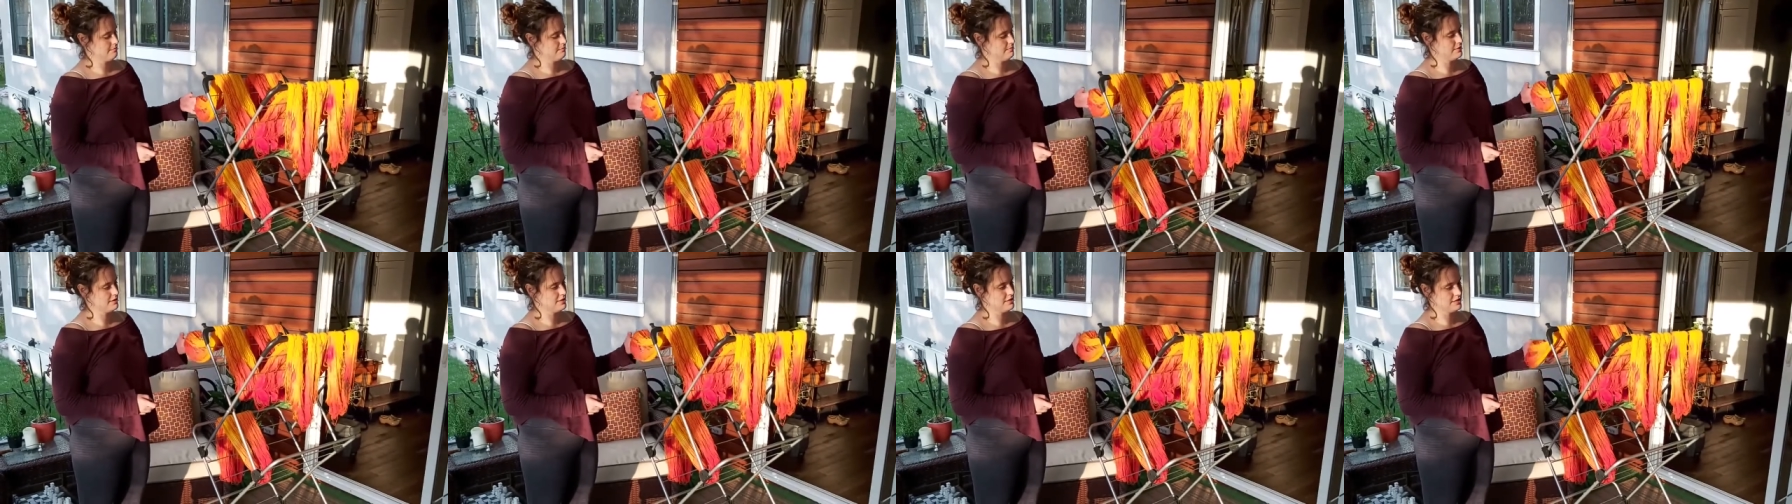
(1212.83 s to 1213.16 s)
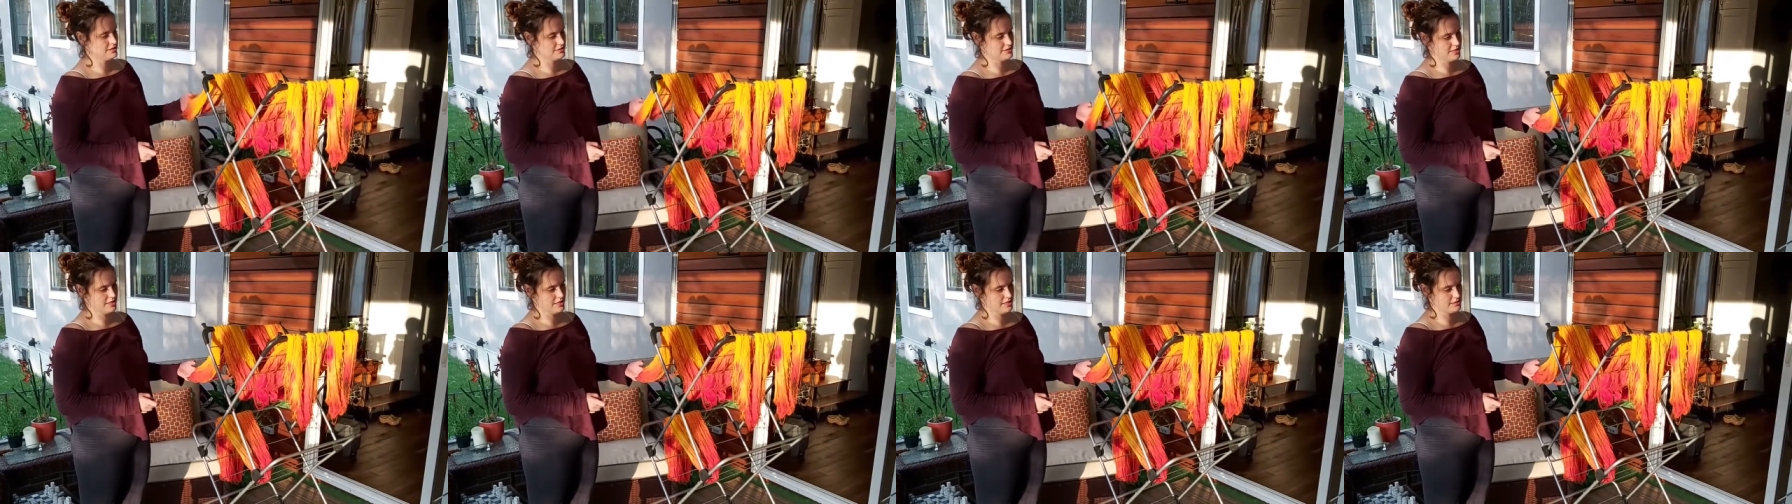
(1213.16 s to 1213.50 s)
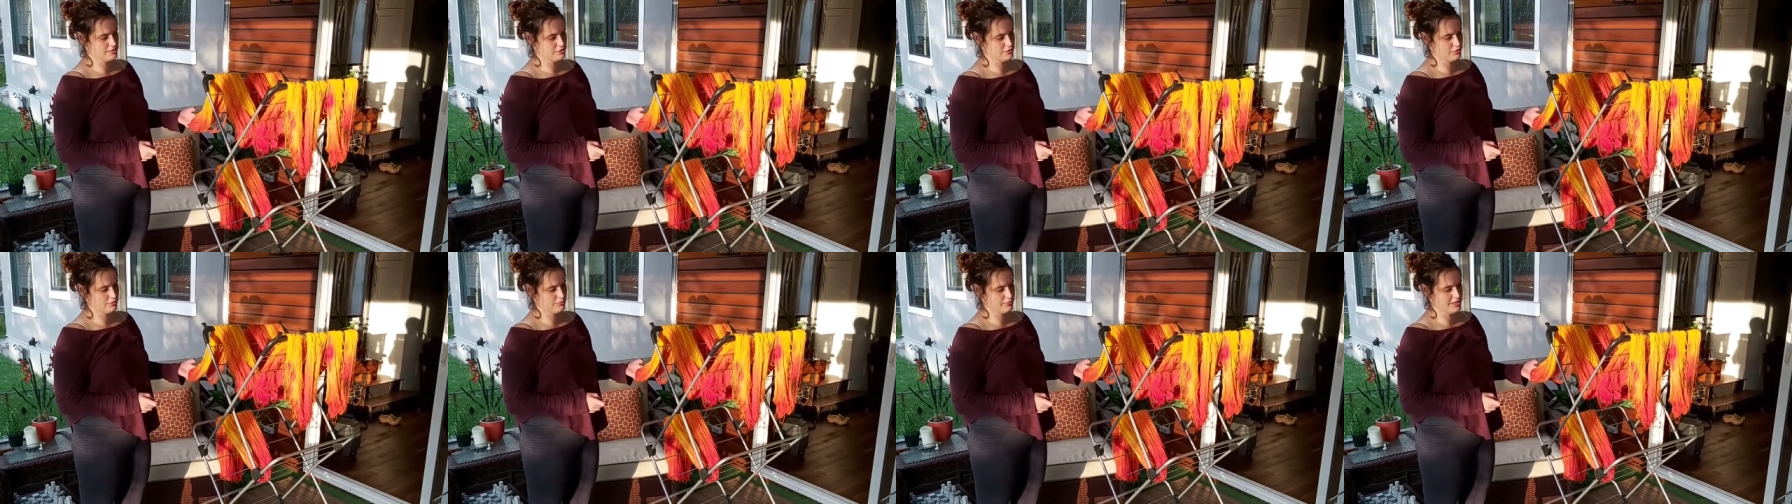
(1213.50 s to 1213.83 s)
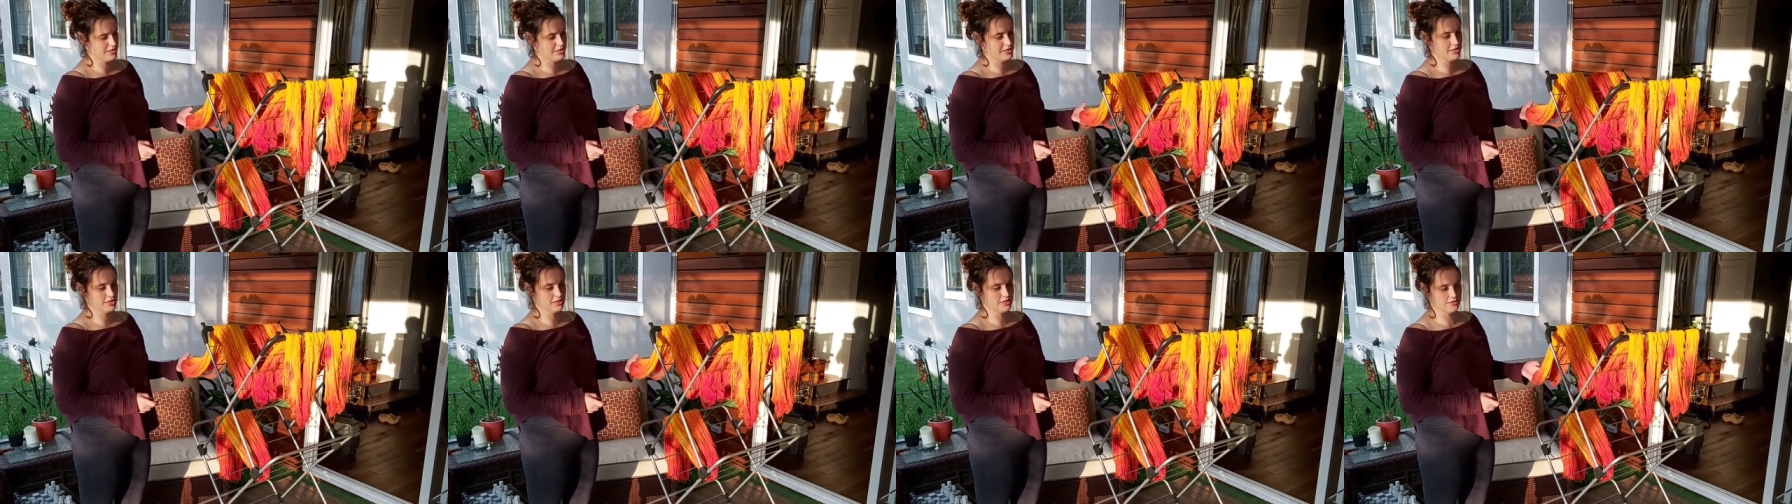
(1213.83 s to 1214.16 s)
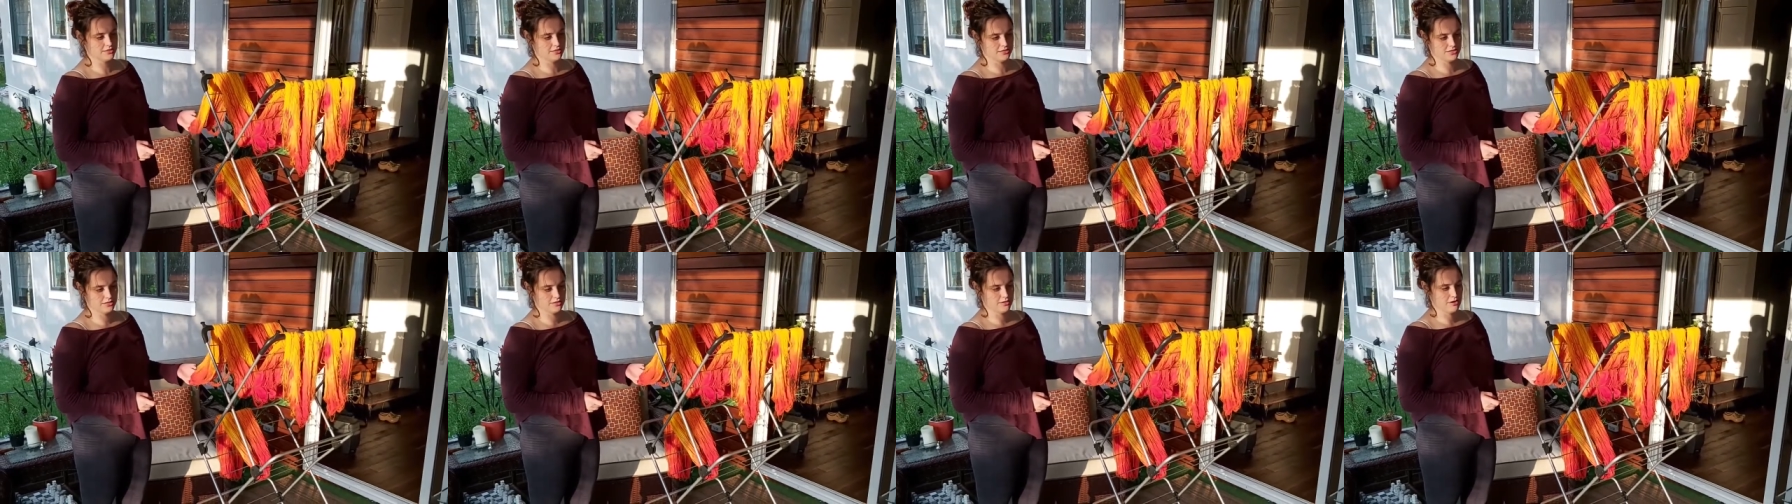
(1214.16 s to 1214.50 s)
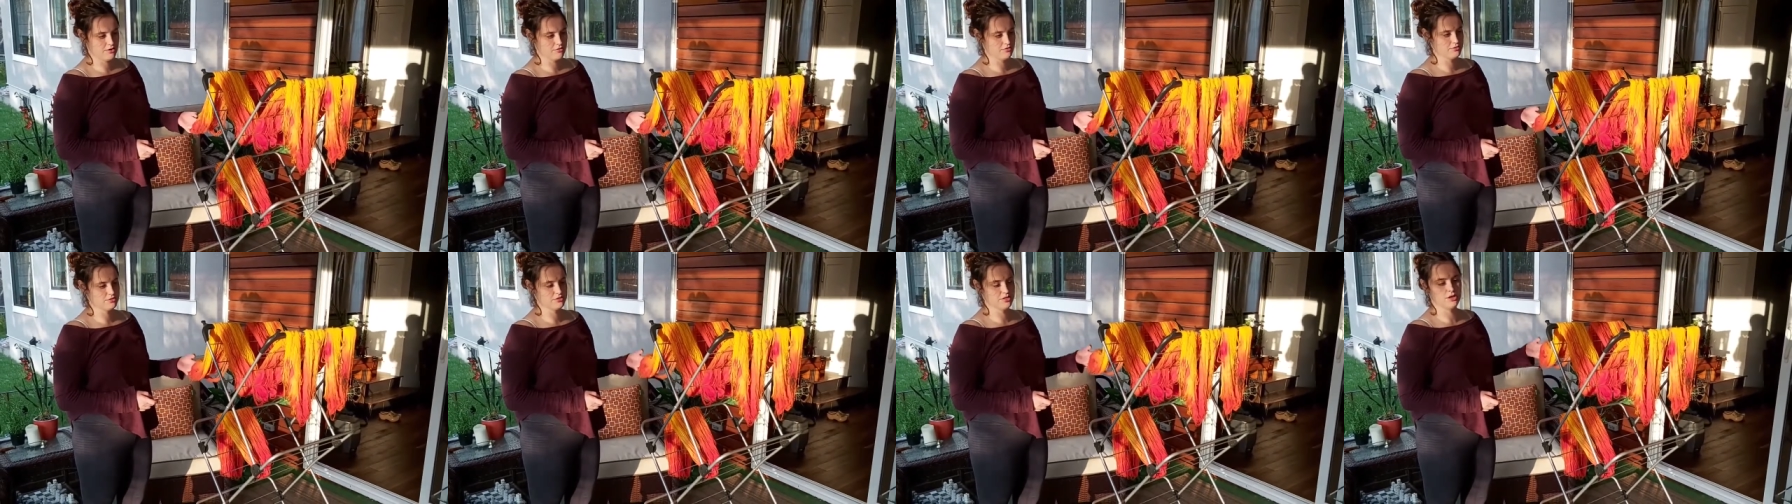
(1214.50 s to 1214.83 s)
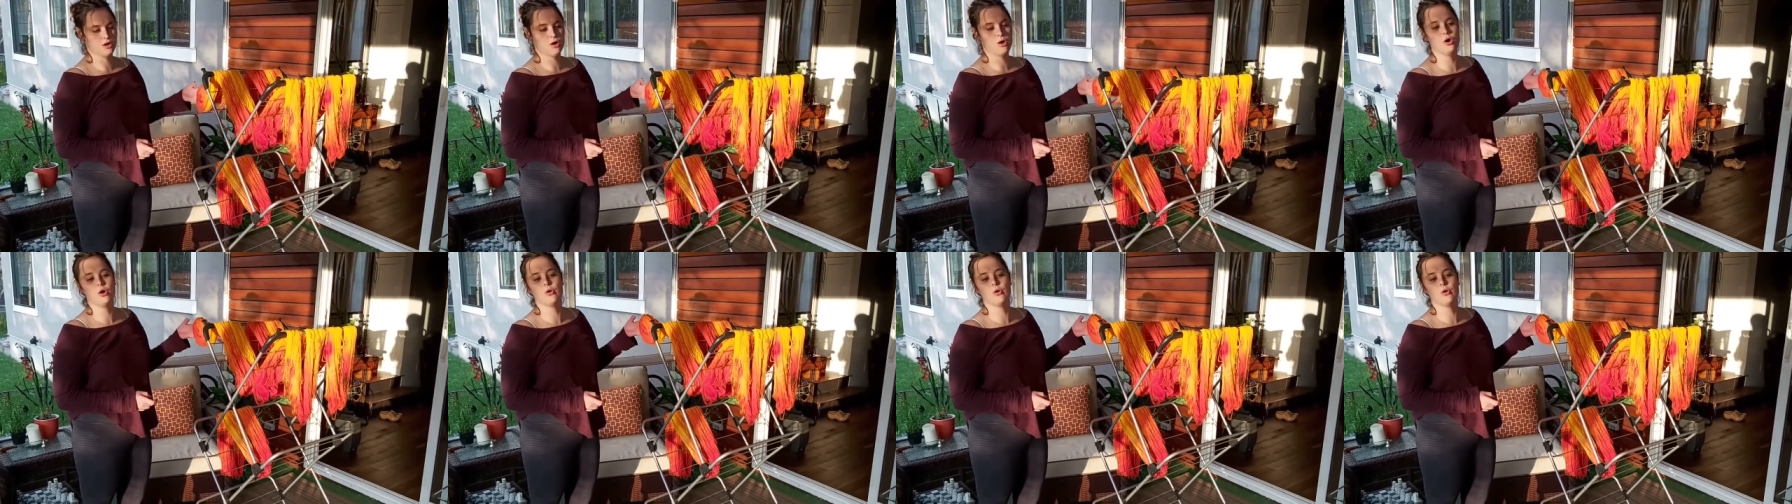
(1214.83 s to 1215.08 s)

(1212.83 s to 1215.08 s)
because I had so many in there, I was like,